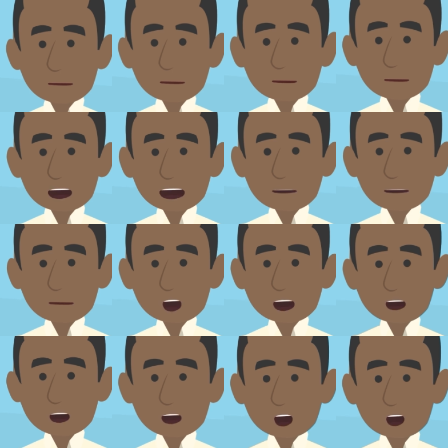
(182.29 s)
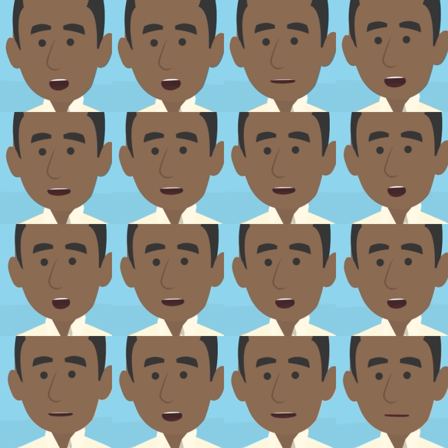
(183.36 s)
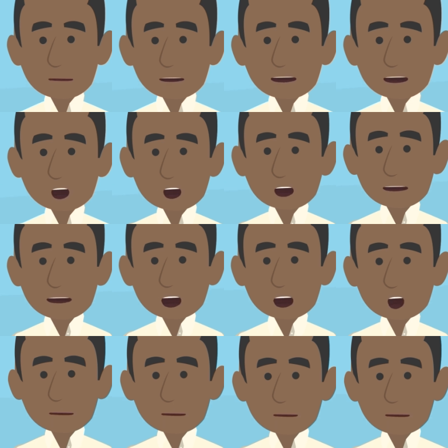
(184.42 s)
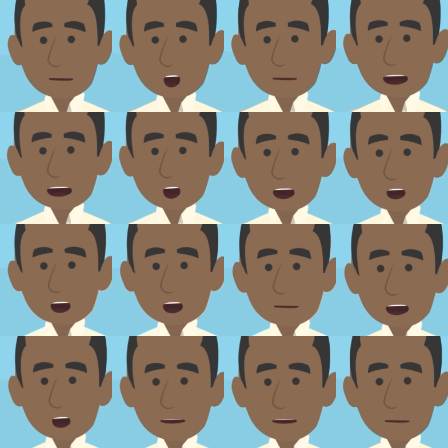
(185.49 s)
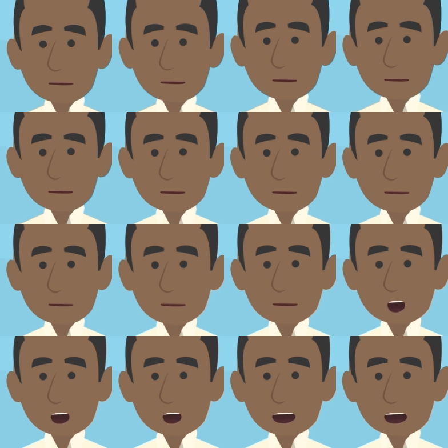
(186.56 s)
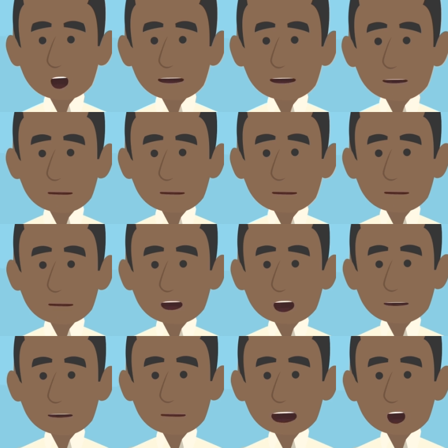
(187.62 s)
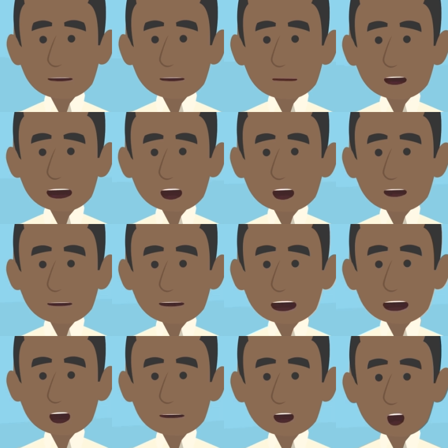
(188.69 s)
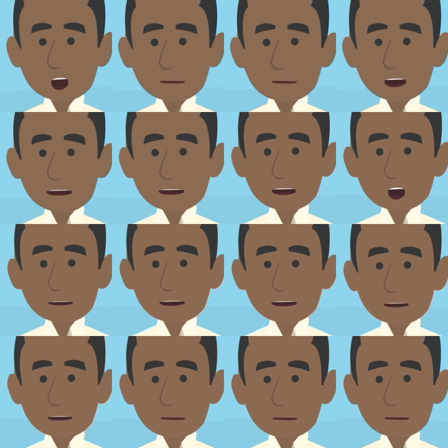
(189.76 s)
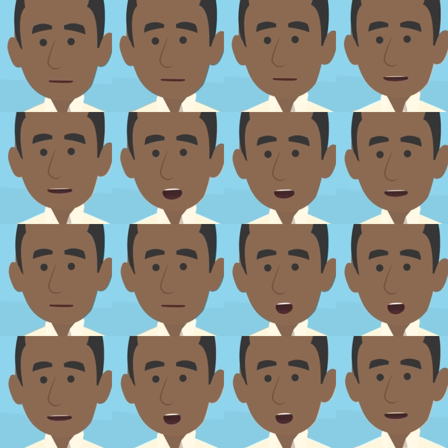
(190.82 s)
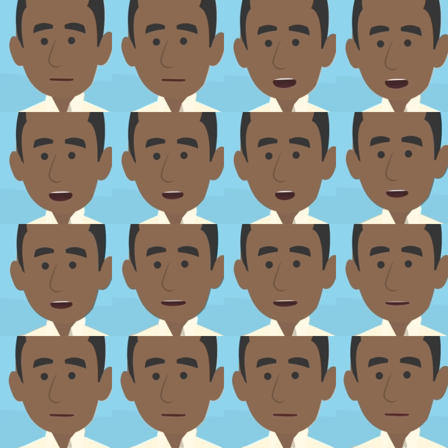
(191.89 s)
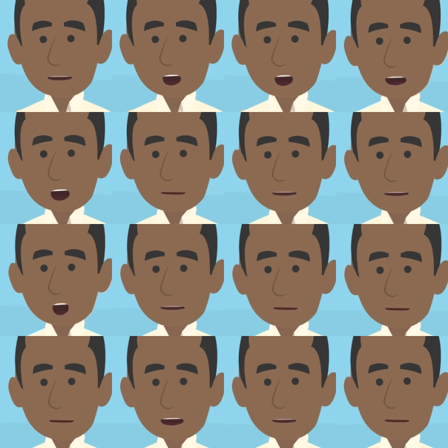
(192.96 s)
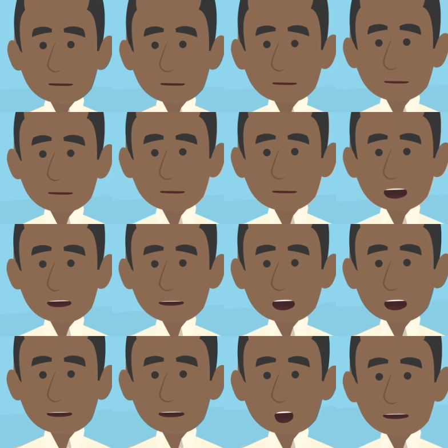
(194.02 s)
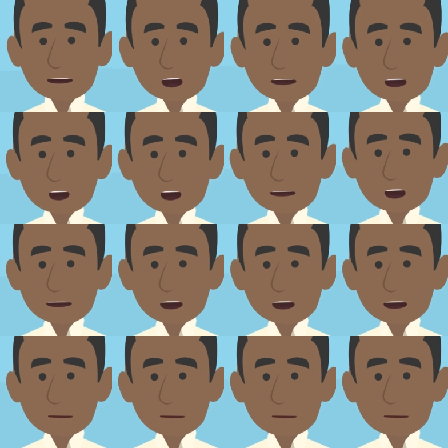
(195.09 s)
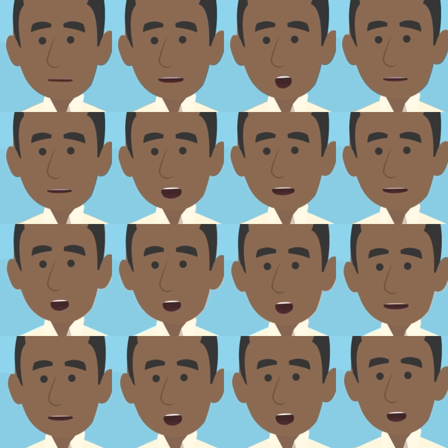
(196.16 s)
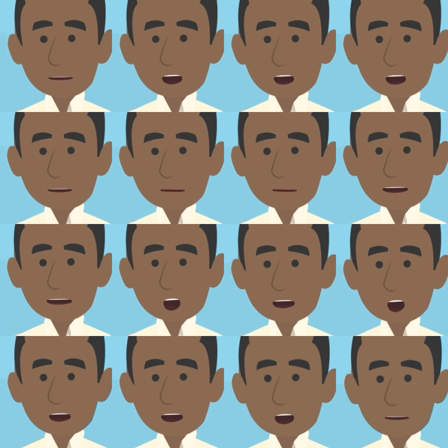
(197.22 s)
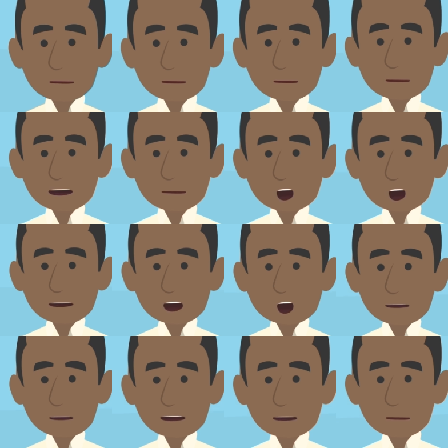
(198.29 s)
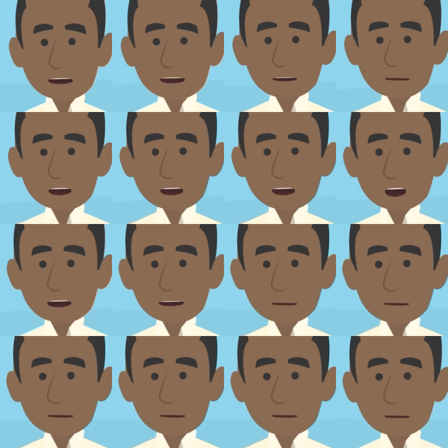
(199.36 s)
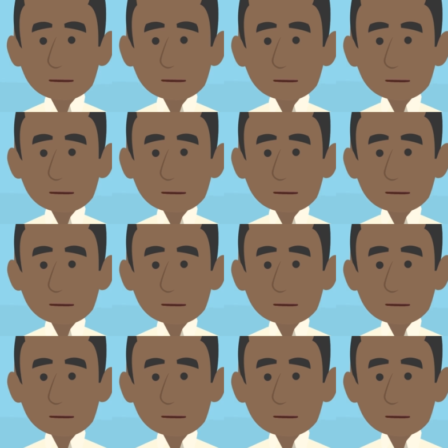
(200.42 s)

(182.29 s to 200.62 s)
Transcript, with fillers: So let's summarize what we've learned about academic work before moving forward. Number one, when students do academic work the right way, they improve their core knowledge and work skills, which gives them advantages in future education, careers, and personal aspects of their lives.